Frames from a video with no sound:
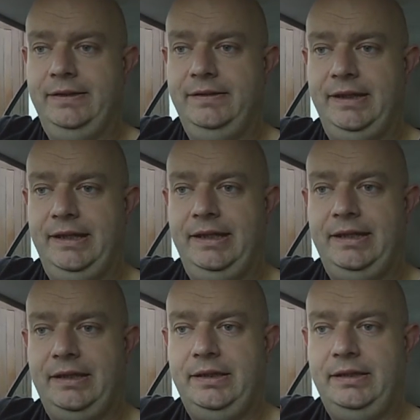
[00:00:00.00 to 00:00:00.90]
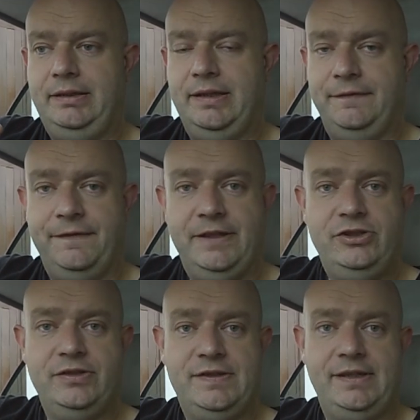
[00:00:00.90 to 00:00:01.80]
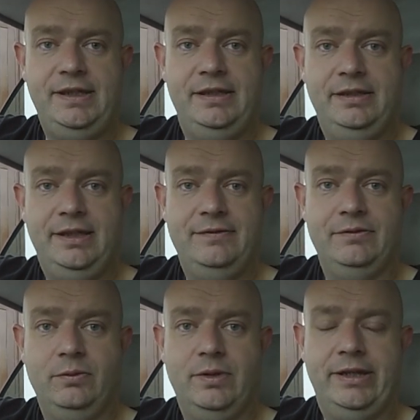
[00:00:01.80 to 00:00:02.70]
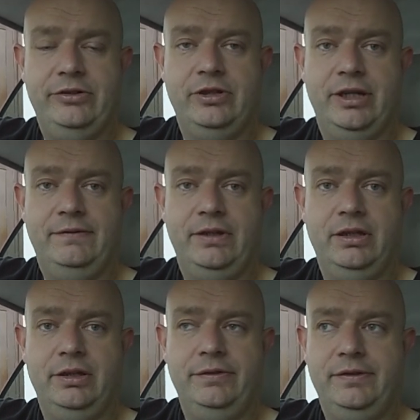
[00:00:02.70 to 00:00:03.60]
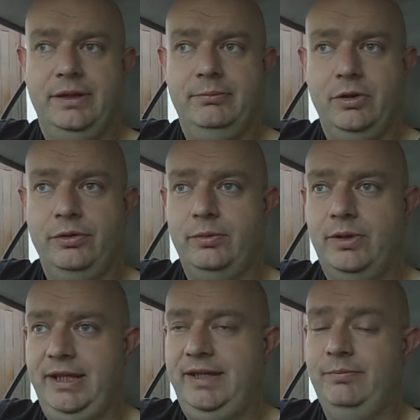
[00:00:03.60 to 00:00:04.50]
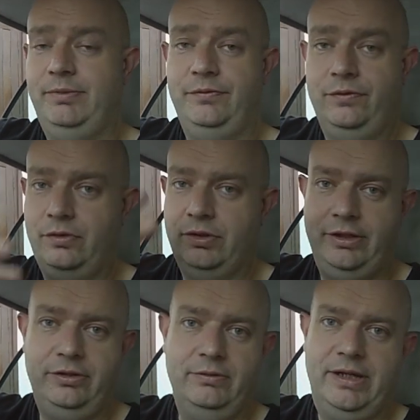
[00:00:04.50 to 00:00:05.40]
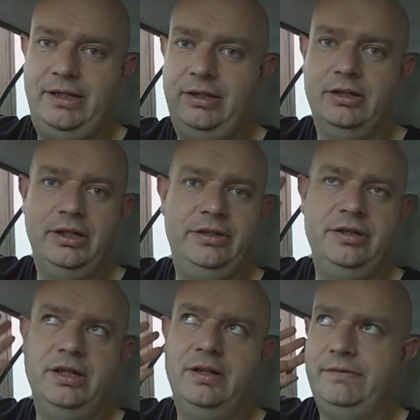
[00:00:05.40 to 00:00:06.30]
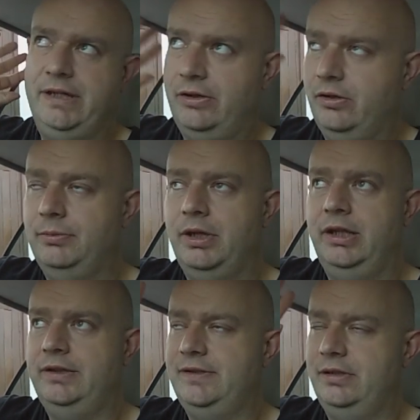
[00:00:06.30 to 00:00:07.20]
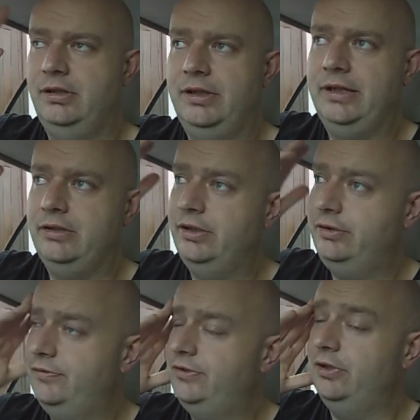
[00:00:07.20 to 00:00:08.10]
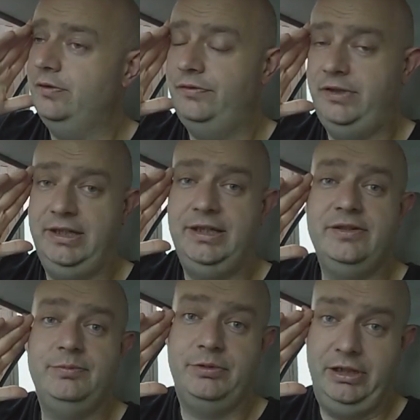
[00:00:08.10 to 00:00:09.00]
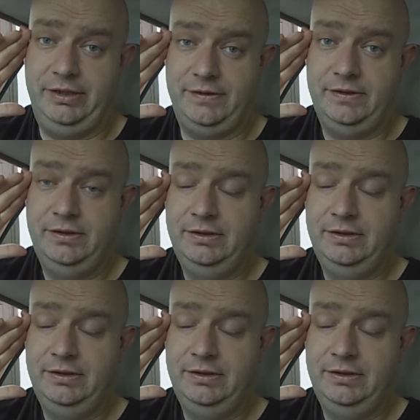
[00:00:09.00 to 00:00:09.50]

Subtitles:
The efficiency, even when driving on the motorway, even before I do any kind of aero mods and all that kind of stuff, is brilliant.